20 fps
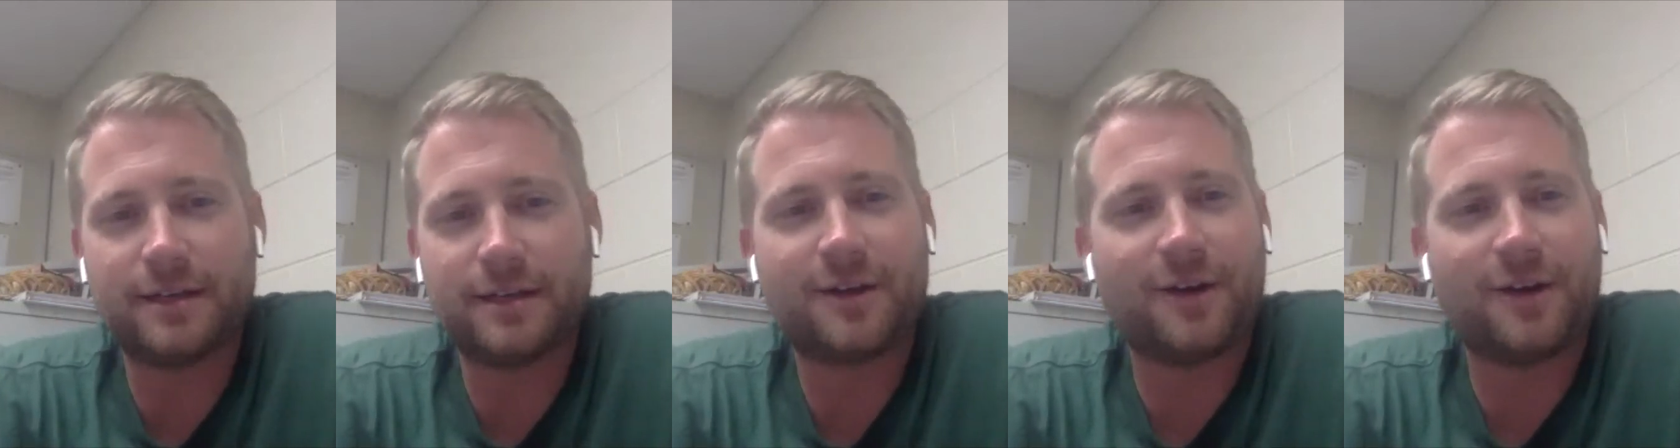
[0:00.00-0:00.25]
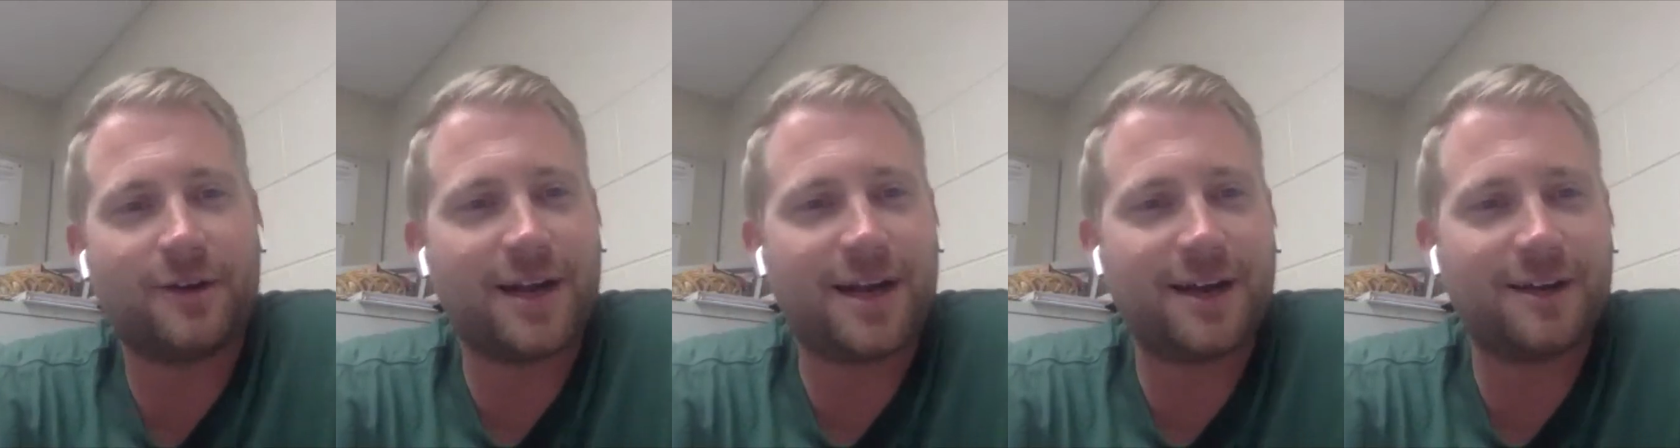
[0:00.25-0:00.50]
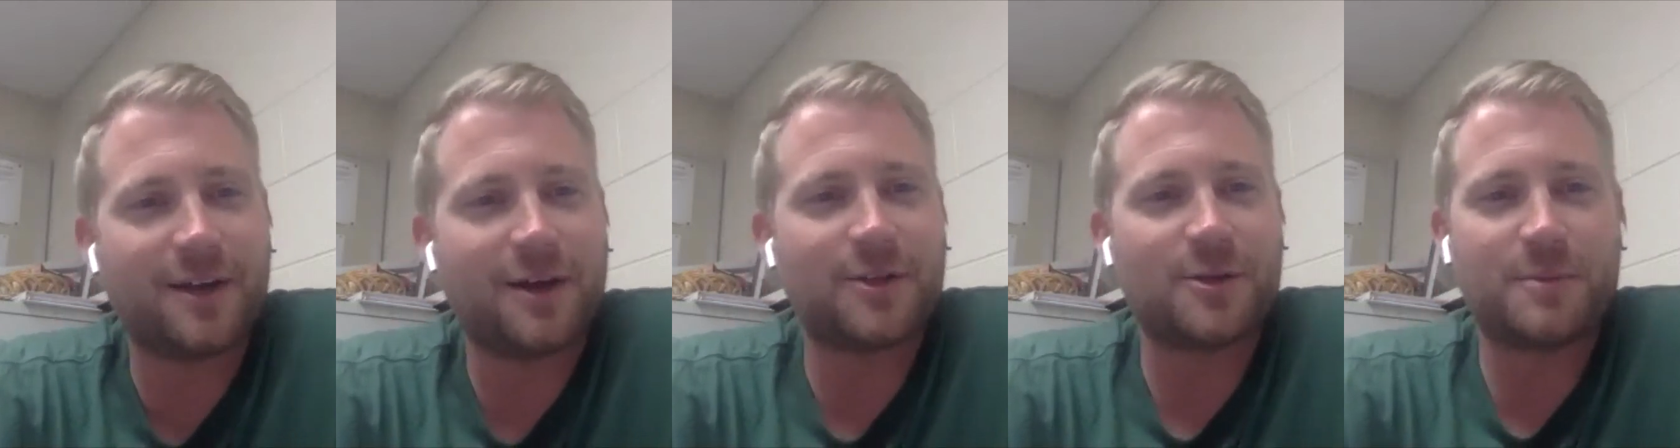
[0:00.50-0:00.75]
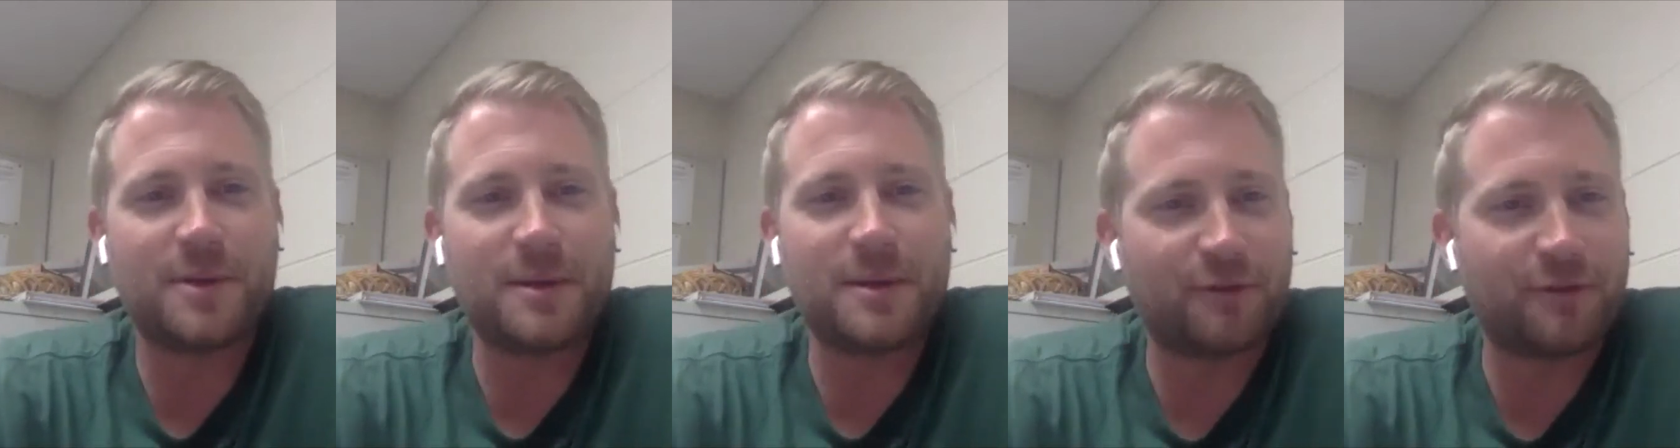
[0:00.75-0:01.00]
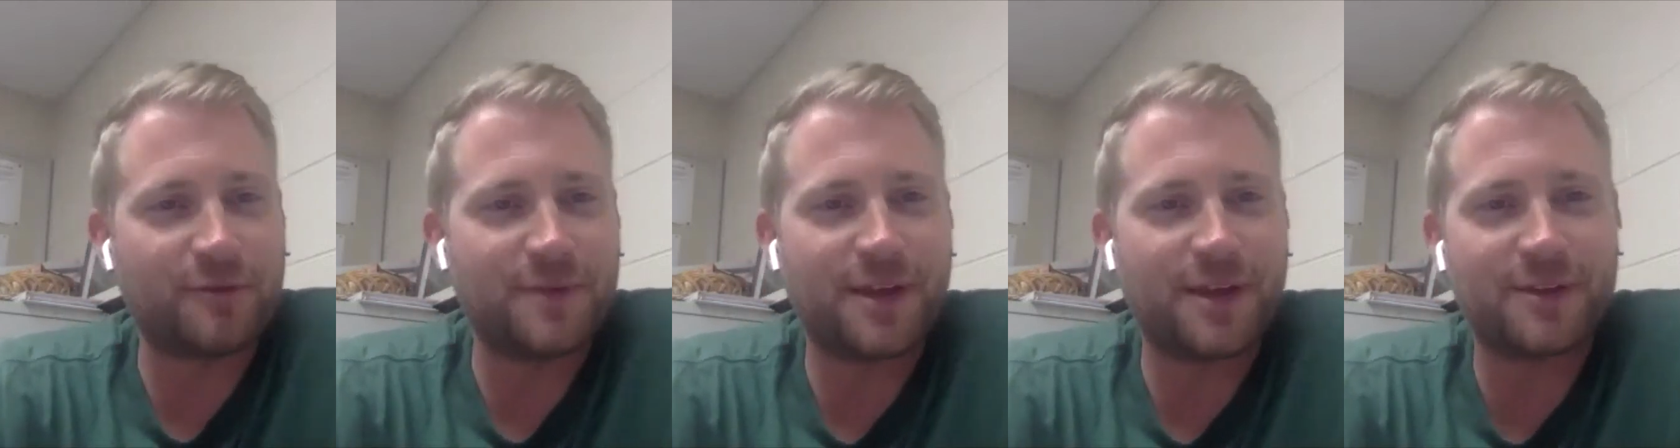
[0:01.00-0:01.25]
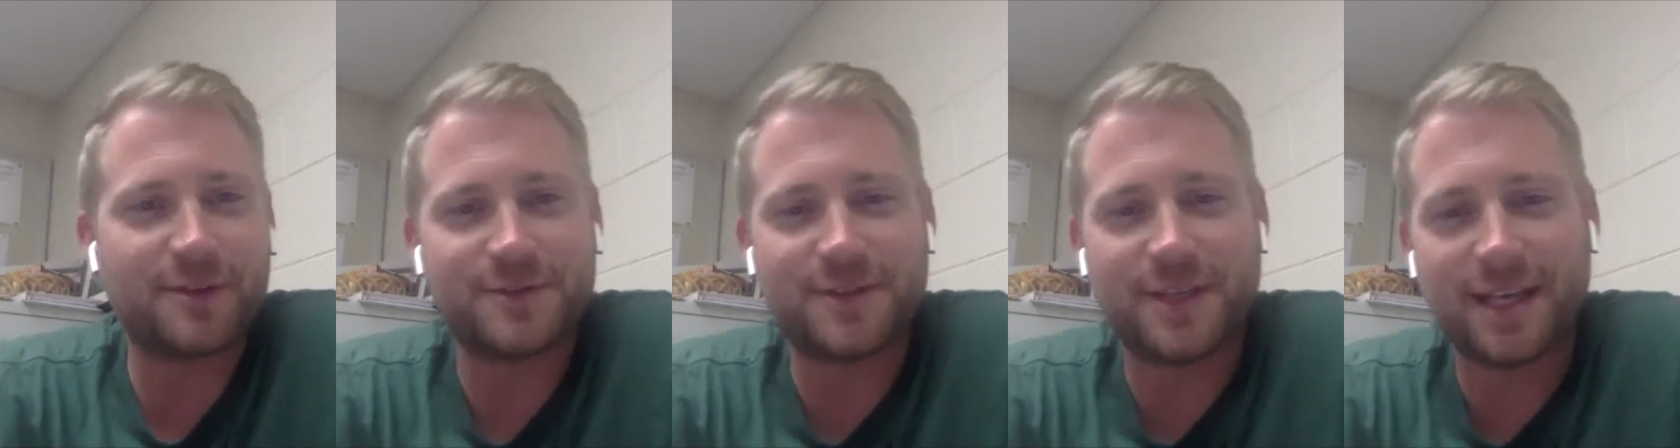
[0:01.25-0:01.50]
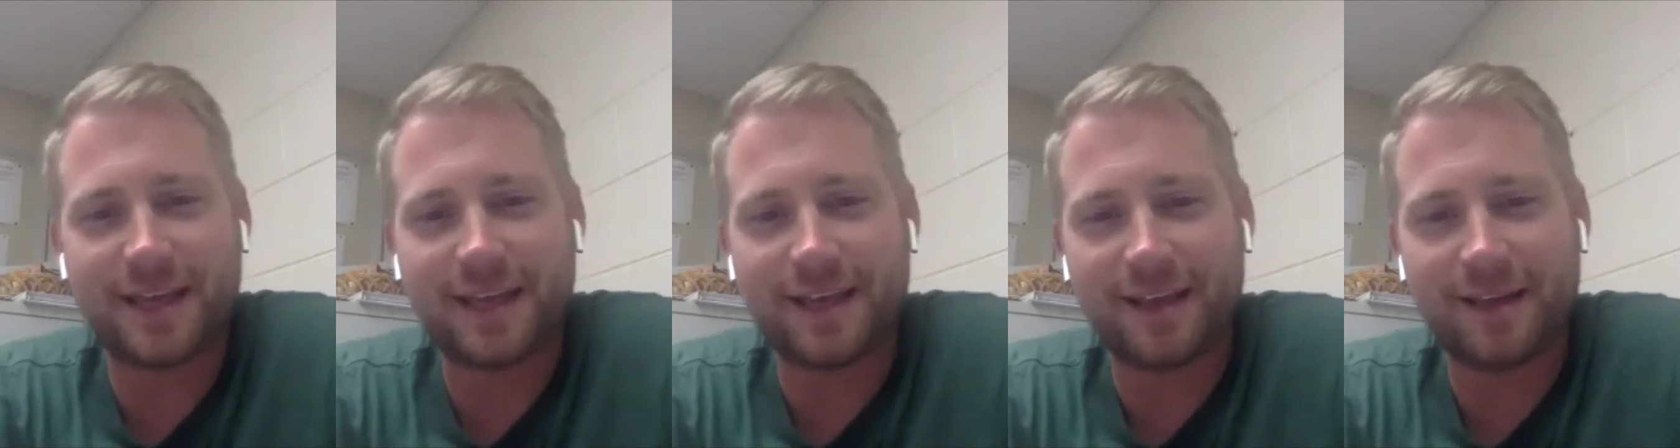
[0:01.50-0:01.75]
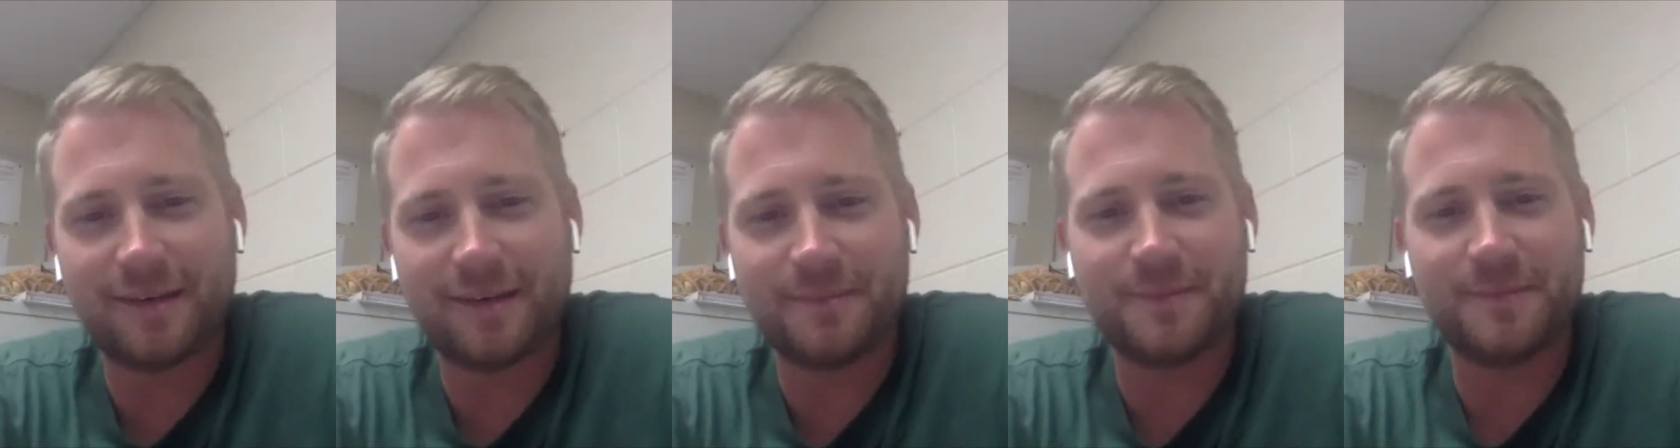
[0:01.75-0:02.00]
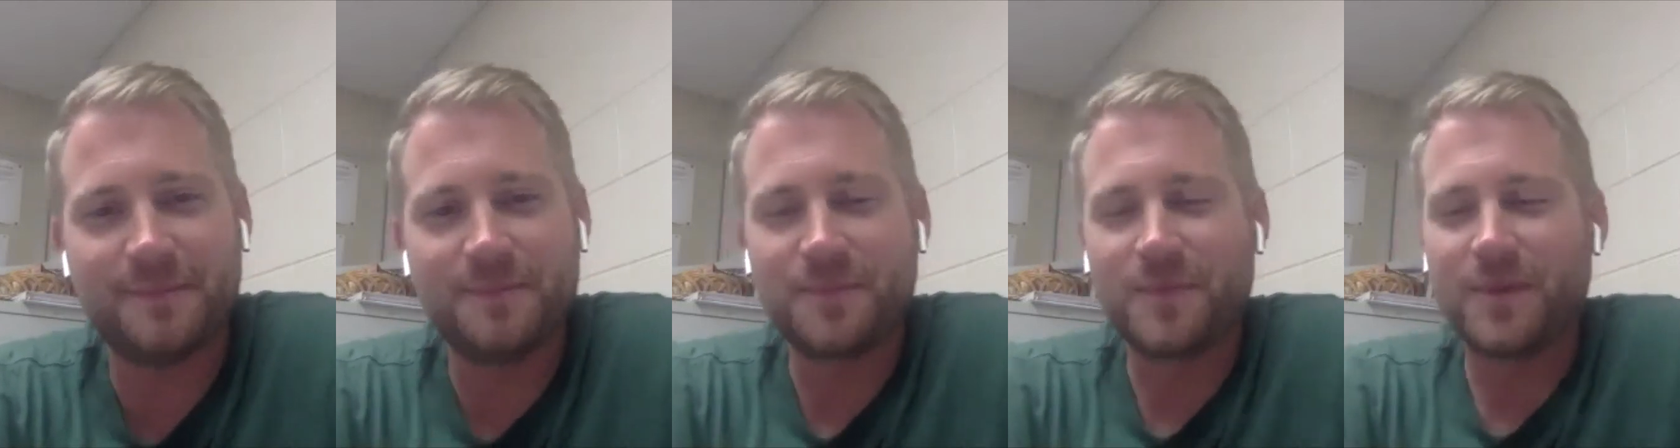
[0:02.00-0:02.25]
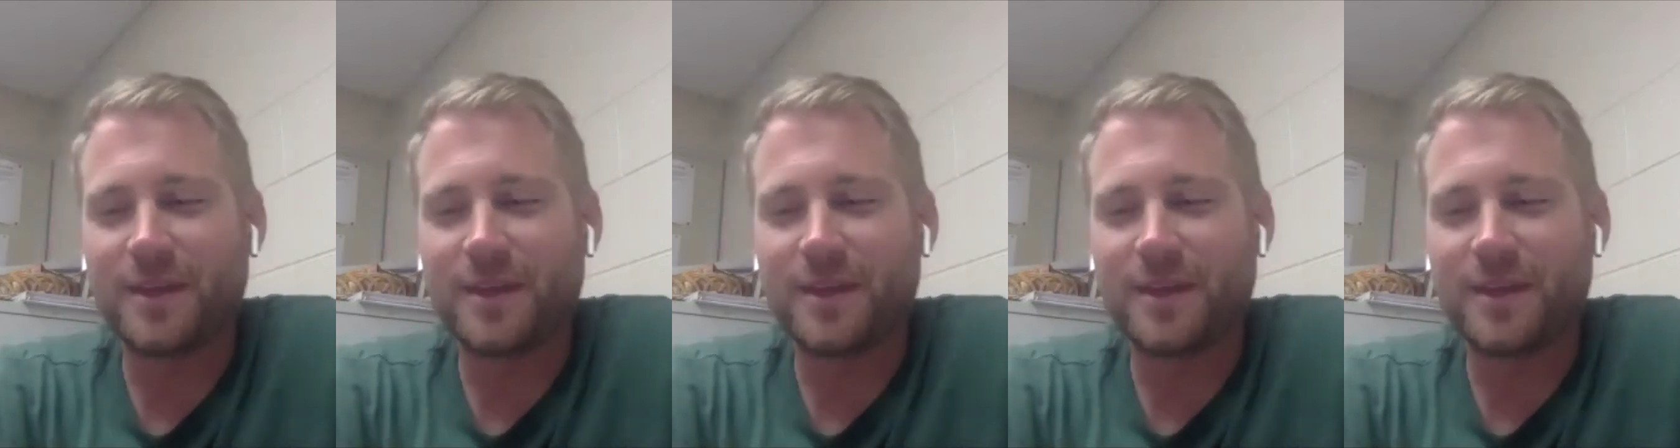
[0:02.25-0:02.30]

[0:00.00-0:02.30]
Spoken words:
calling out other people from the other team.